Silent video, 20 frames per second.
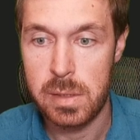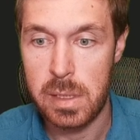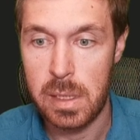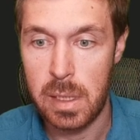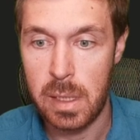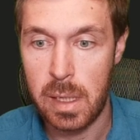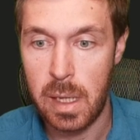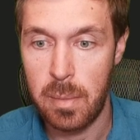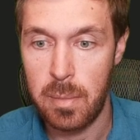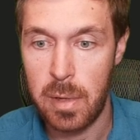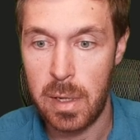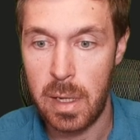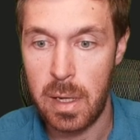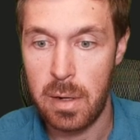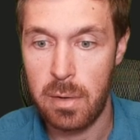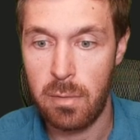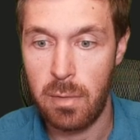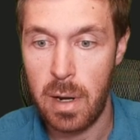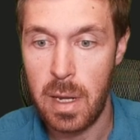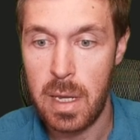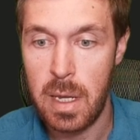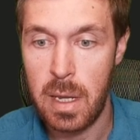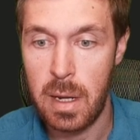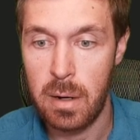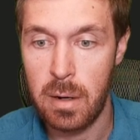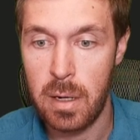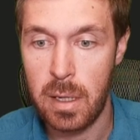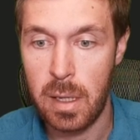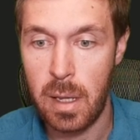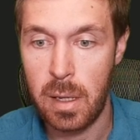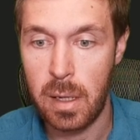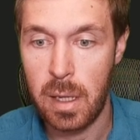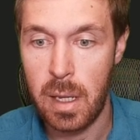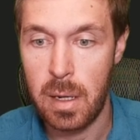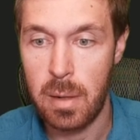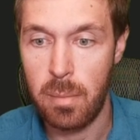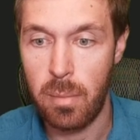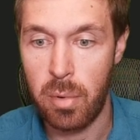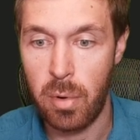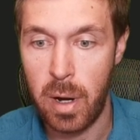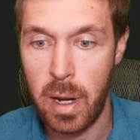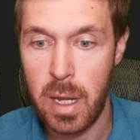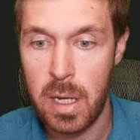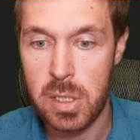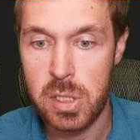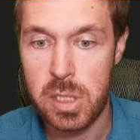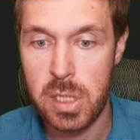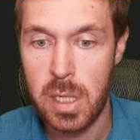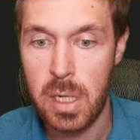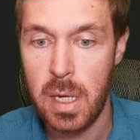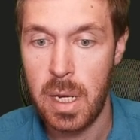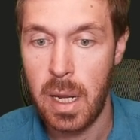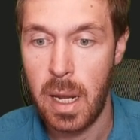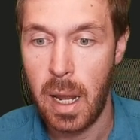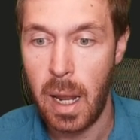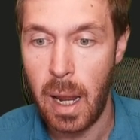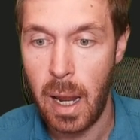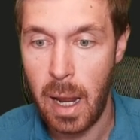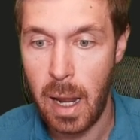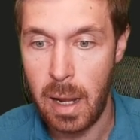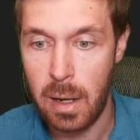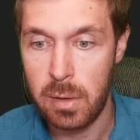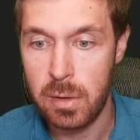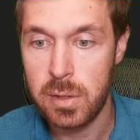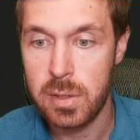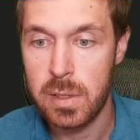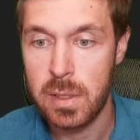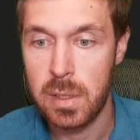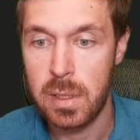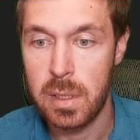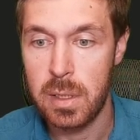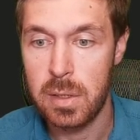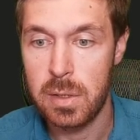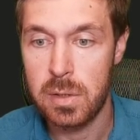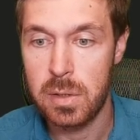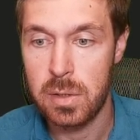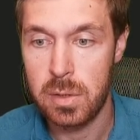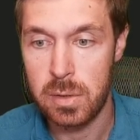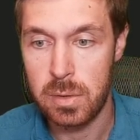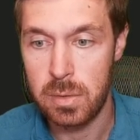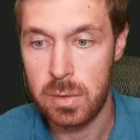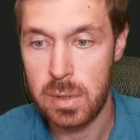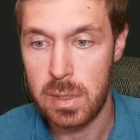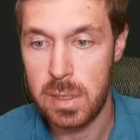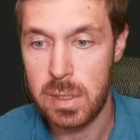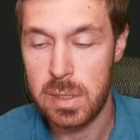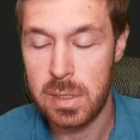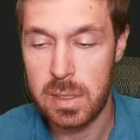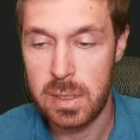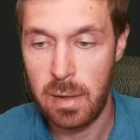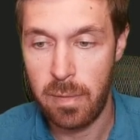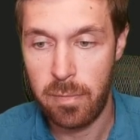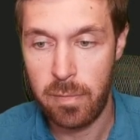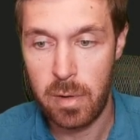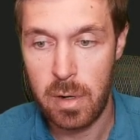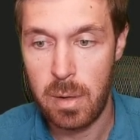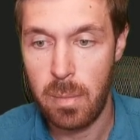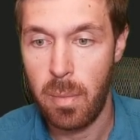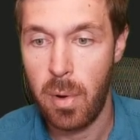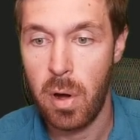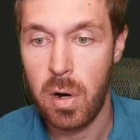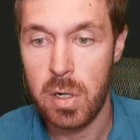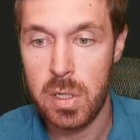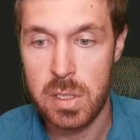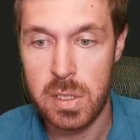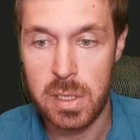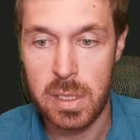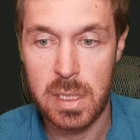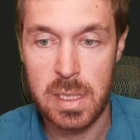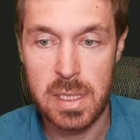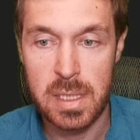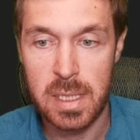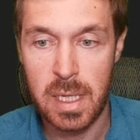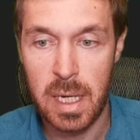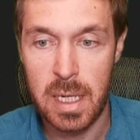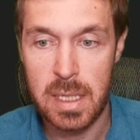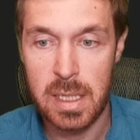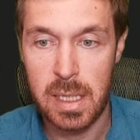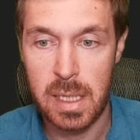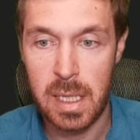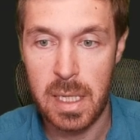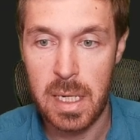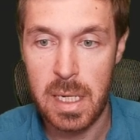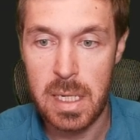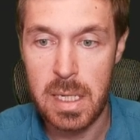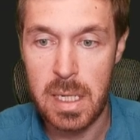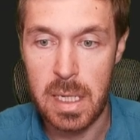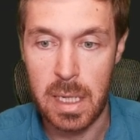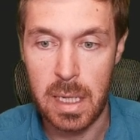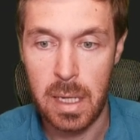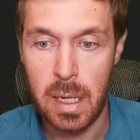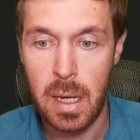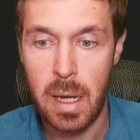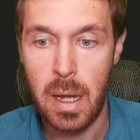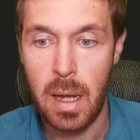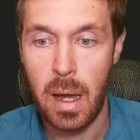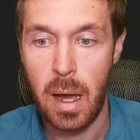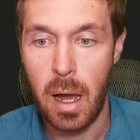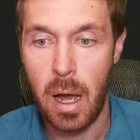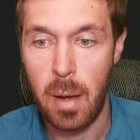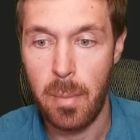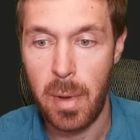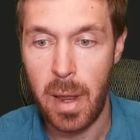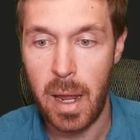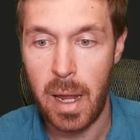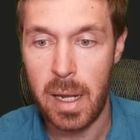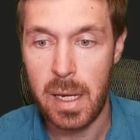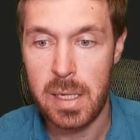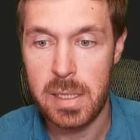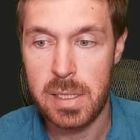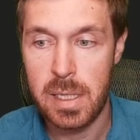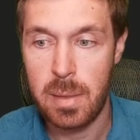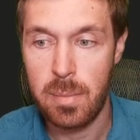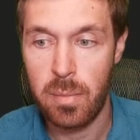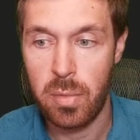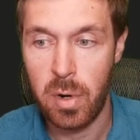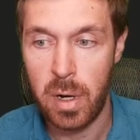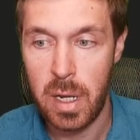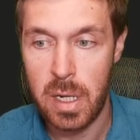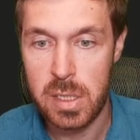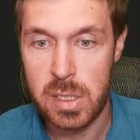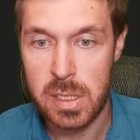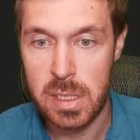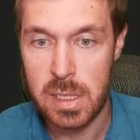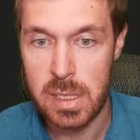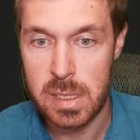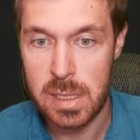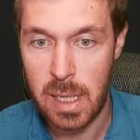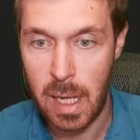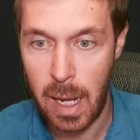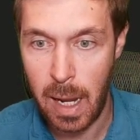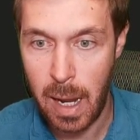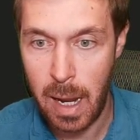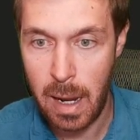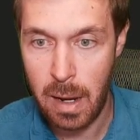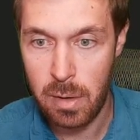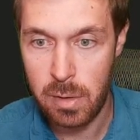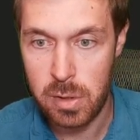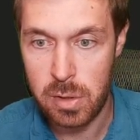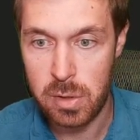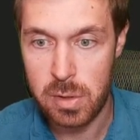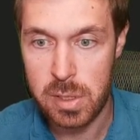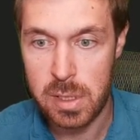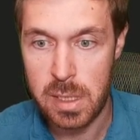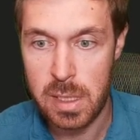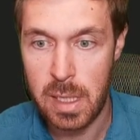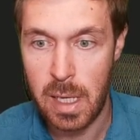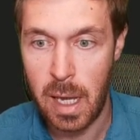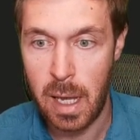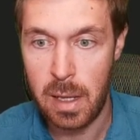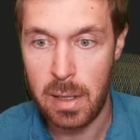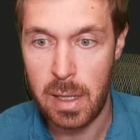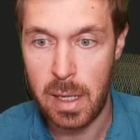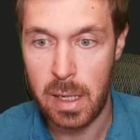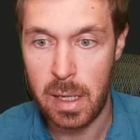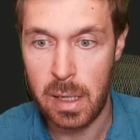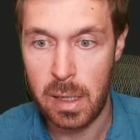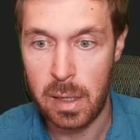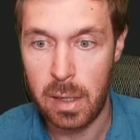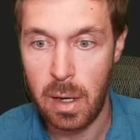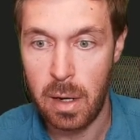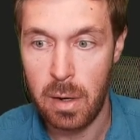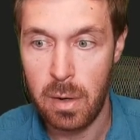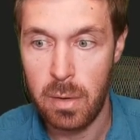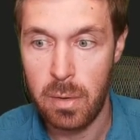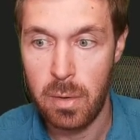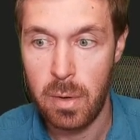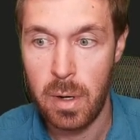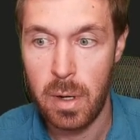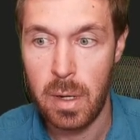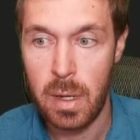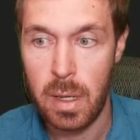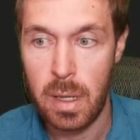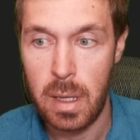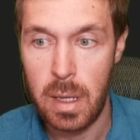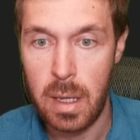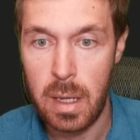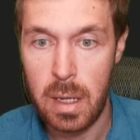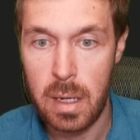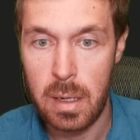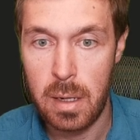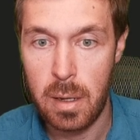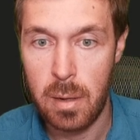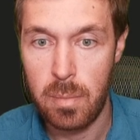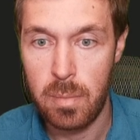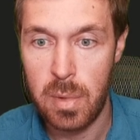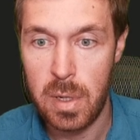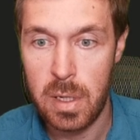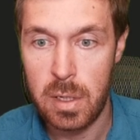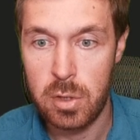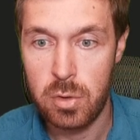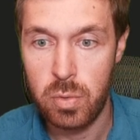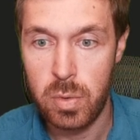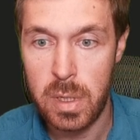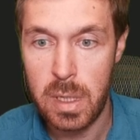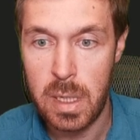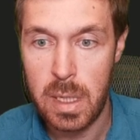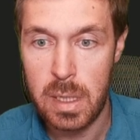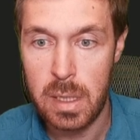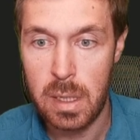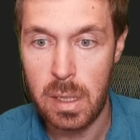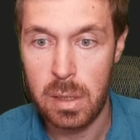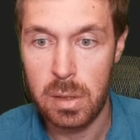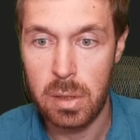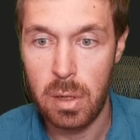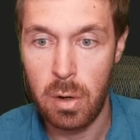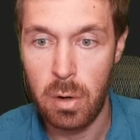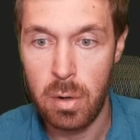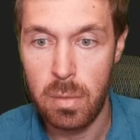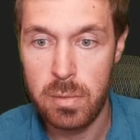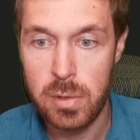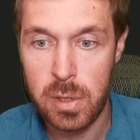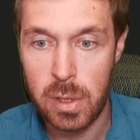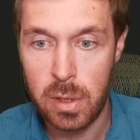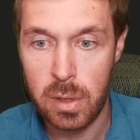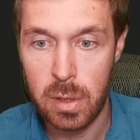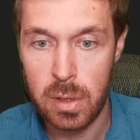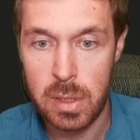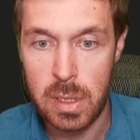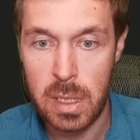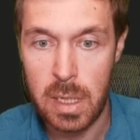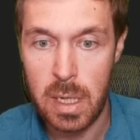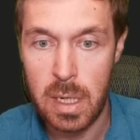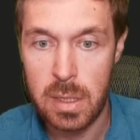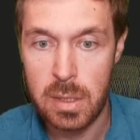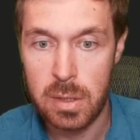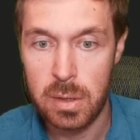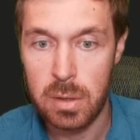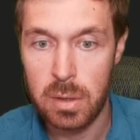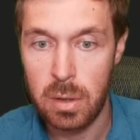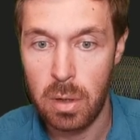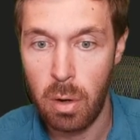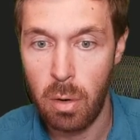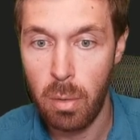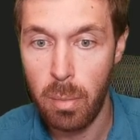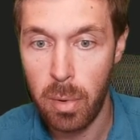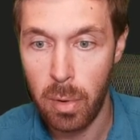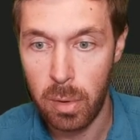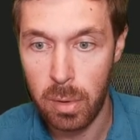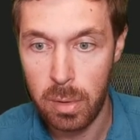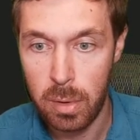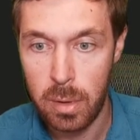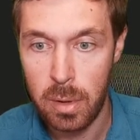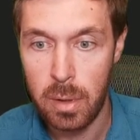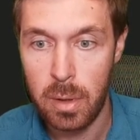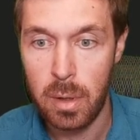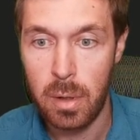See it coming in right here, then can branch out into these different parts inside the kidney. As it branches out, you see how they can go in between the lobes. They're called the interlobal